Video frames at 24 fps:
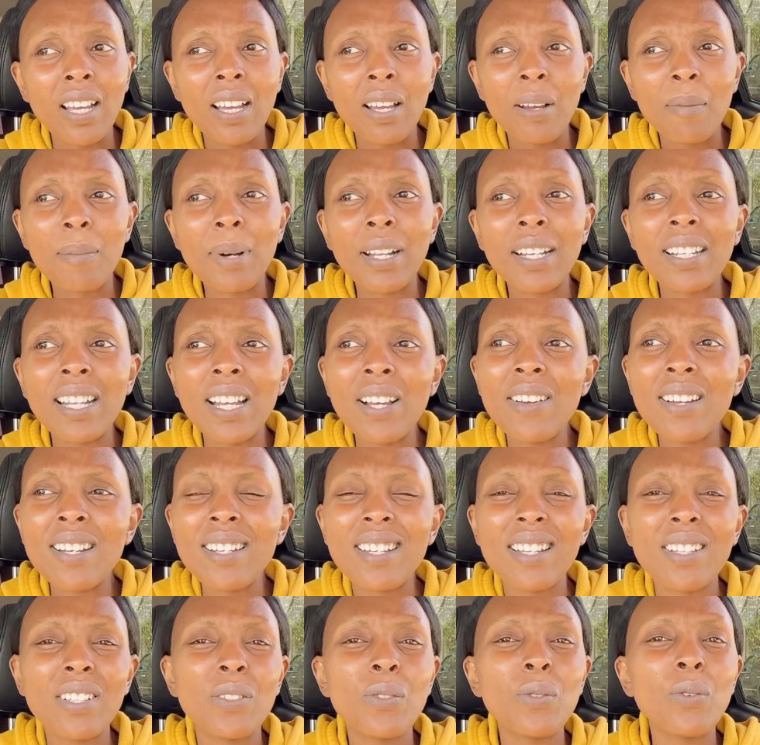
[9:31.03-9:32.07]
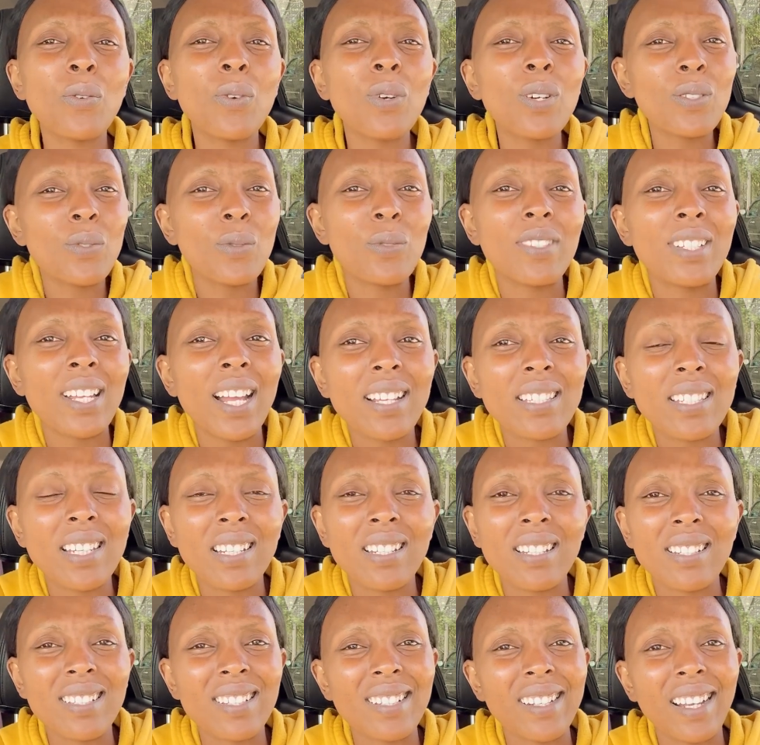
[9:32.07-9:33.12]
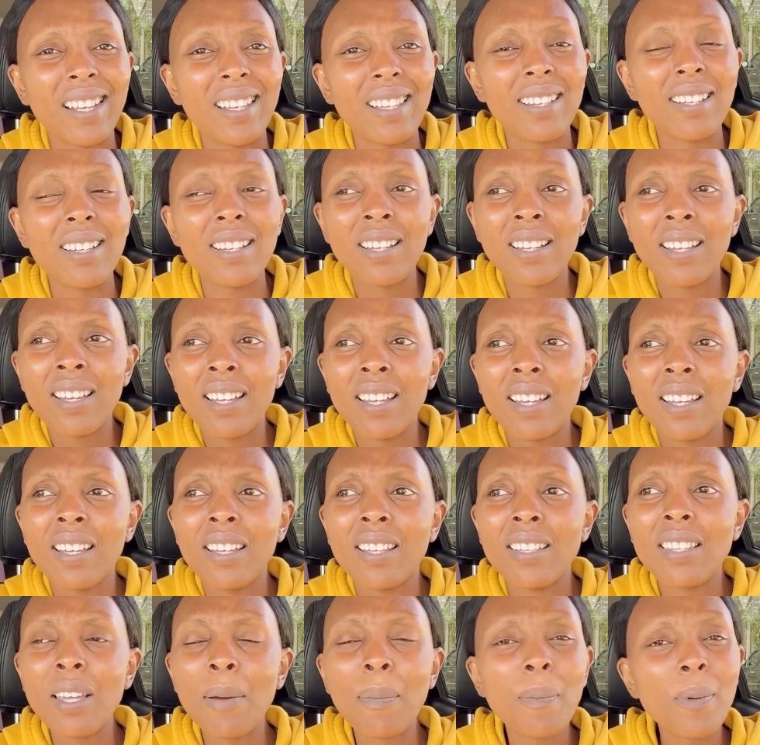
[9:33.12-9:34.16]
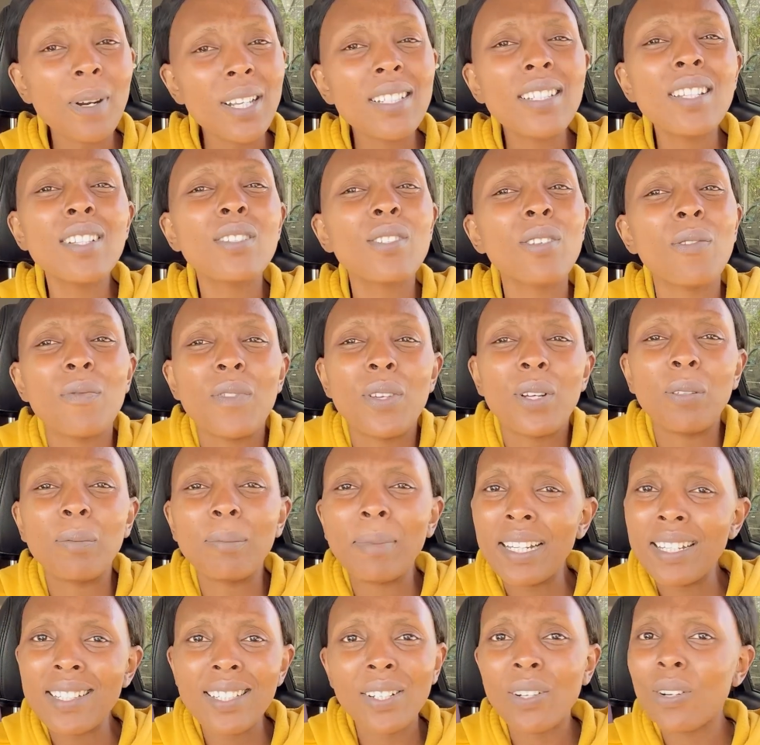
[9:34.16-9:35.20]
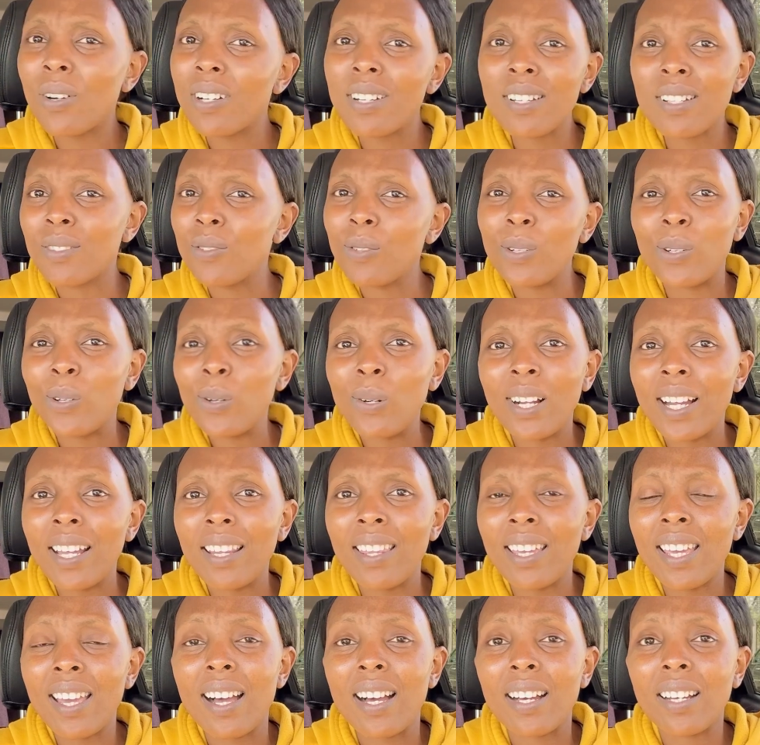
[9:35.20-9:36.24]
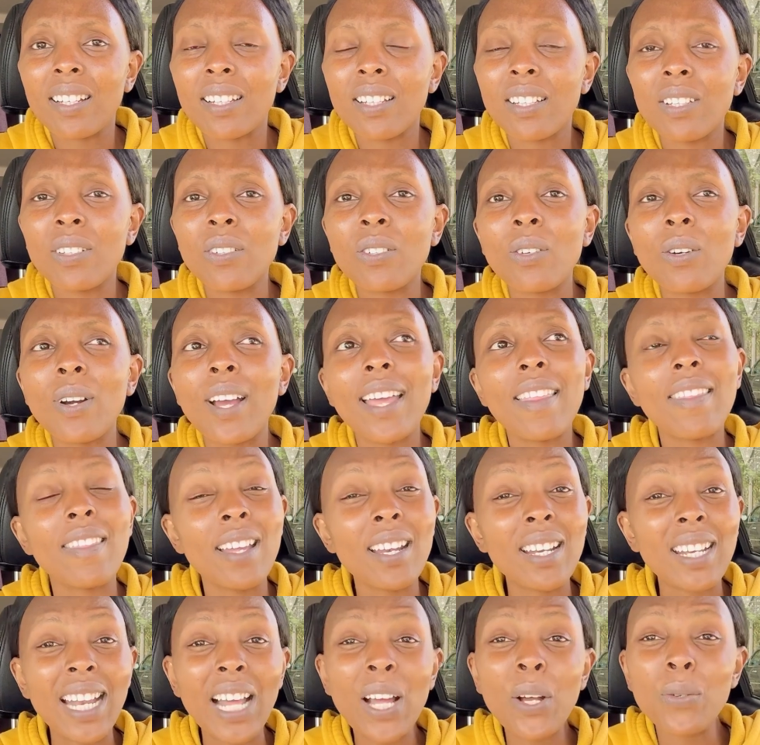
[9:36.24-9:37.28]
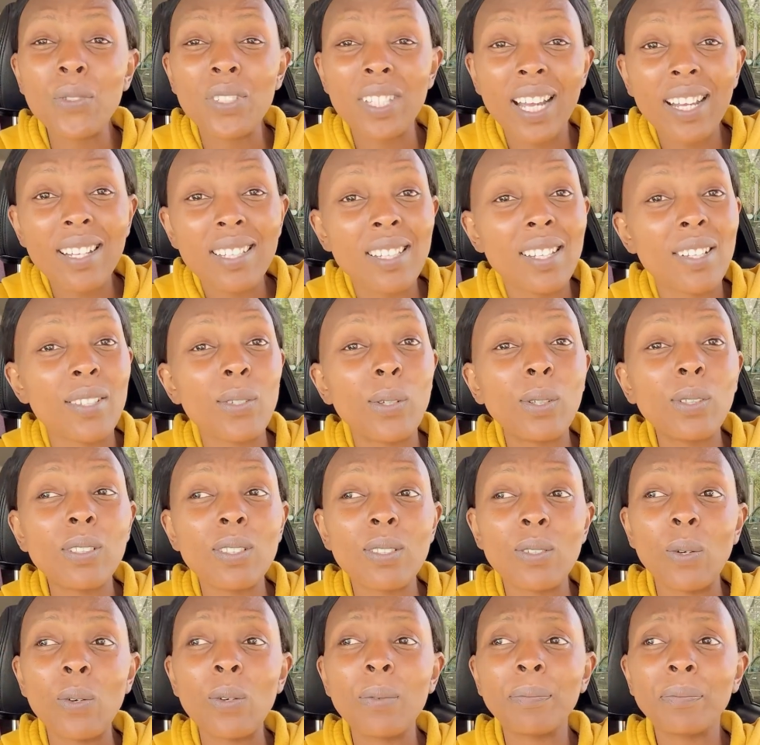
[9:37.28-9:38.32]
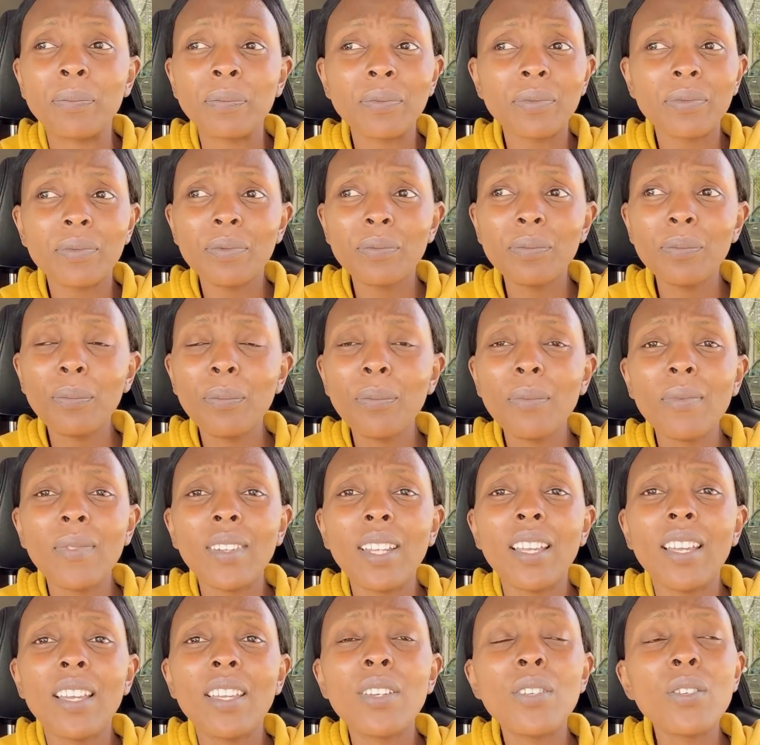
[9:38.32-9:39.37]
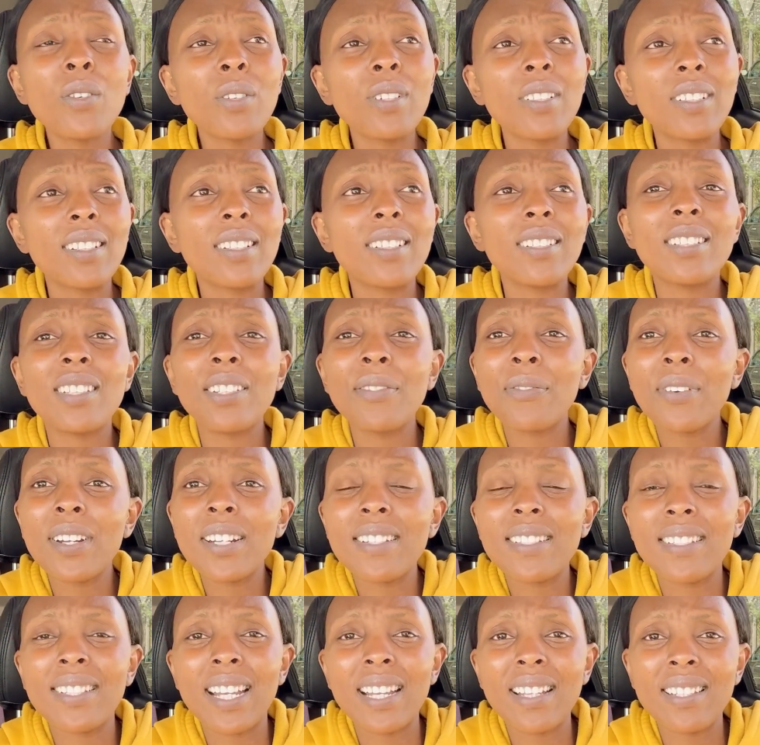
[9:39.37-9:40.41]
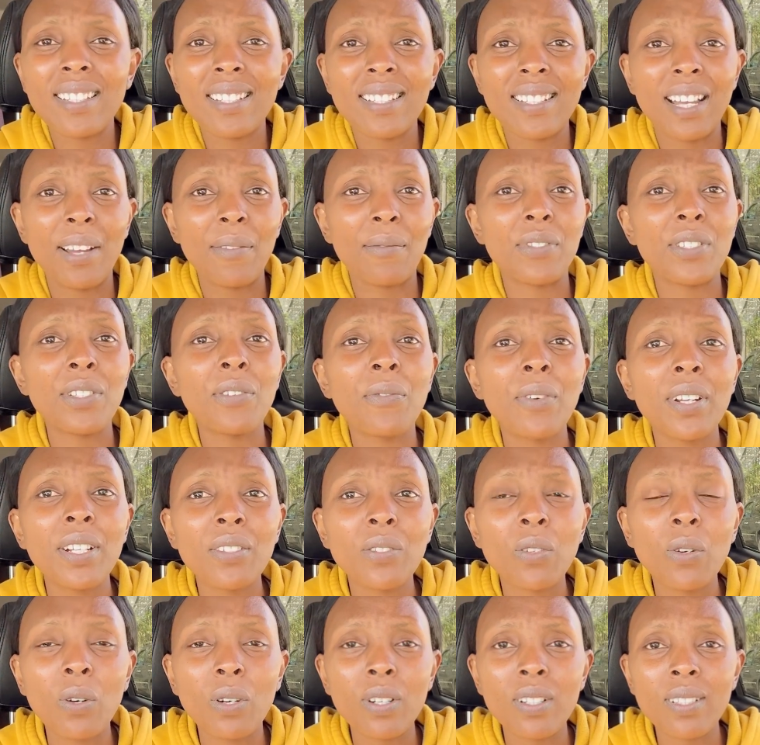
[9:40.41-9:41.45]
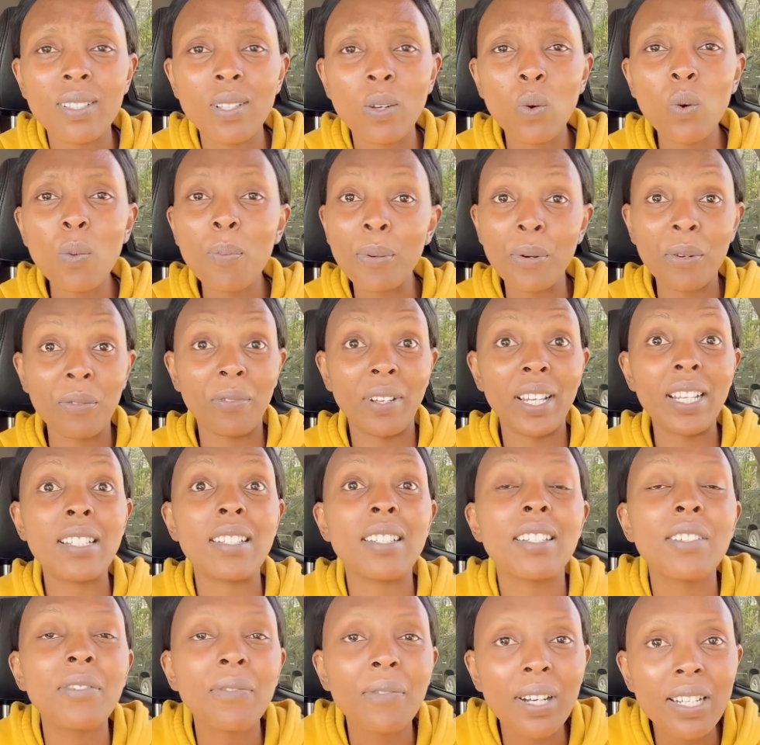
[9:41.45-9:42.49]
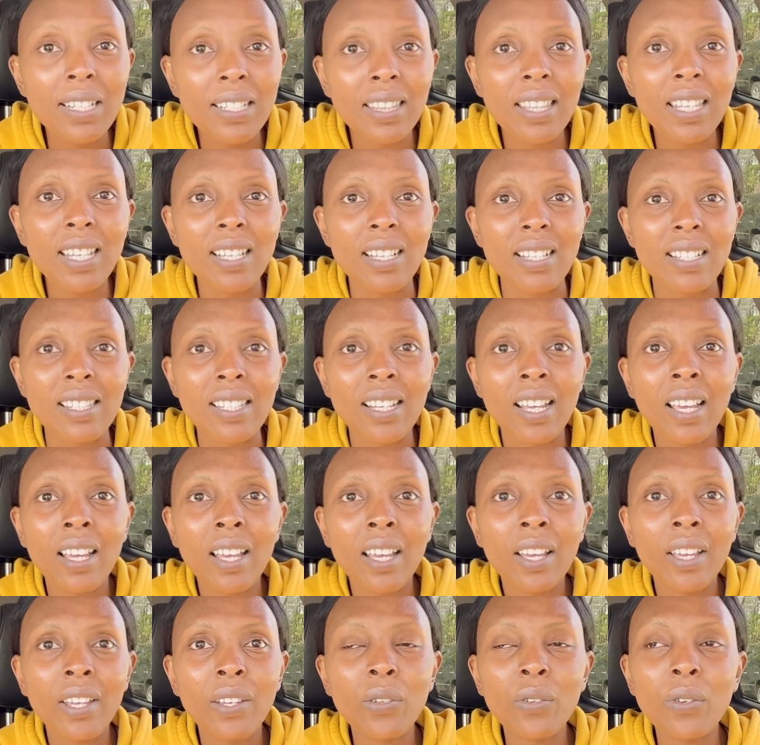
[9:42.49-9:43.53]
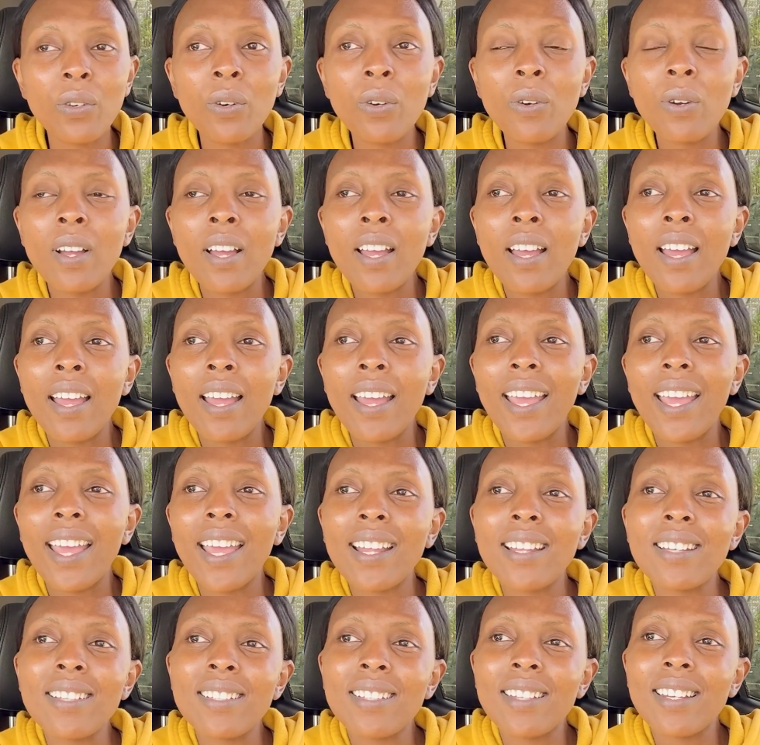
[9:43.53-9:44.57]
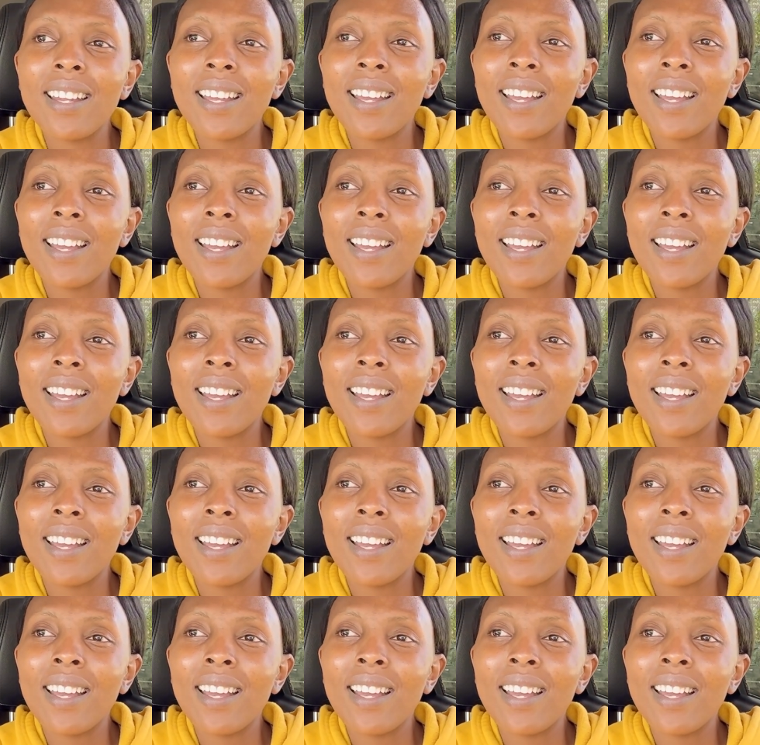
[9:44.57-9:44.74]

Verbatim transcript: but nowadays you go to church and it's like the presence of the almighty god is no longer there you know and then now churches also you know different churches have different gods who provide different things you know and